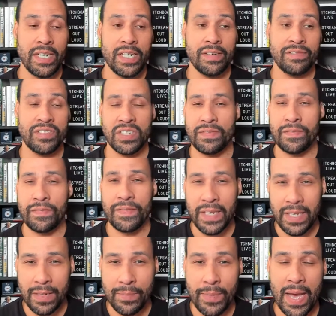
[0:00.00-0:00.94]
just
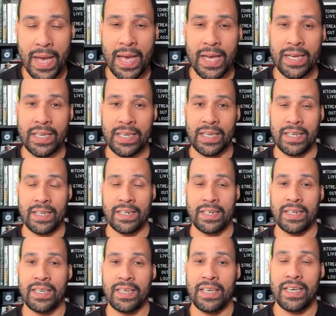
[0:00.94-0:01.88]
feedback and
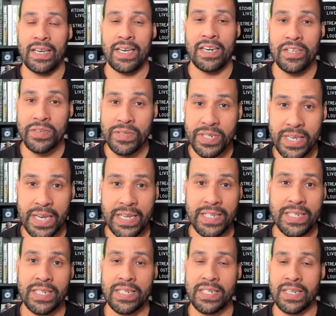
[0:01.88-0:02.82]
use
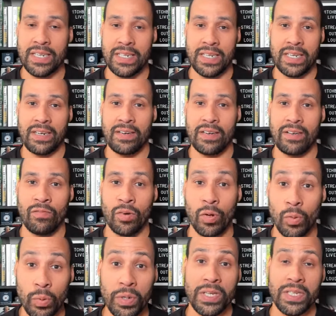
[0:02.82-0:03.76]
cases and real
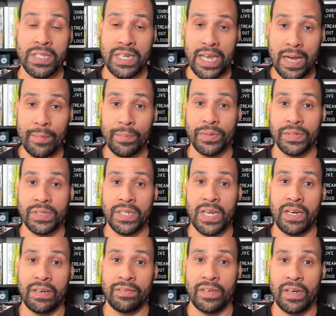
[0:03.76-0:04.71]
world examples
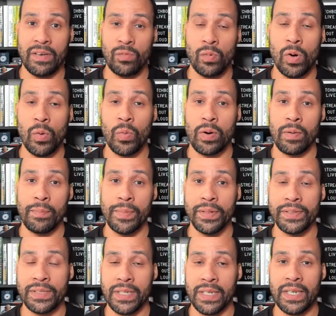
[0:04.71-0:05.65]
of what we were
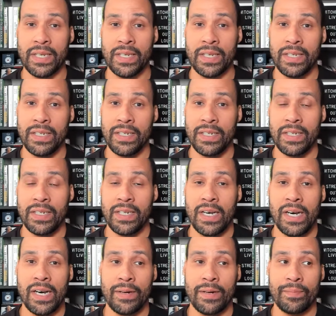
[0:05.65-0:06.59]
building.
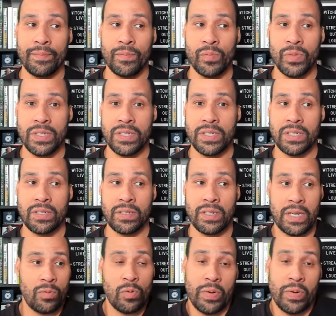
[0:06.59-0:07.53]
Was, you know,
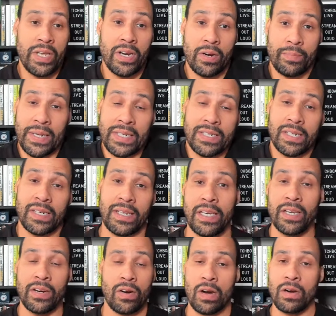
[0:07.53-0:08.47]
we were basically
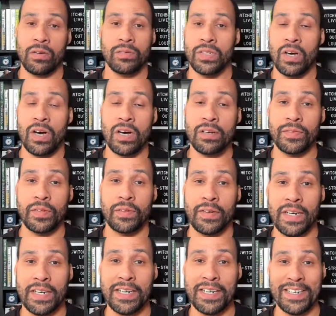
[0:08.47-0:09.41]
eating our own dog food,
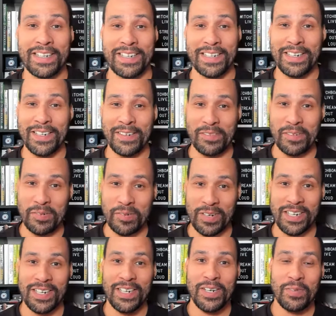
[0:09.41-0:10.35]
right? You know, we were
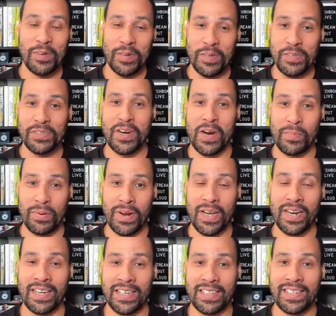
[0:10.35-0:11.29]
using our
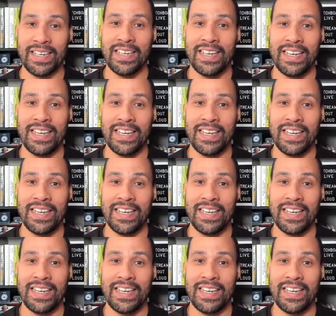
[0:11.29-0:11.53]
product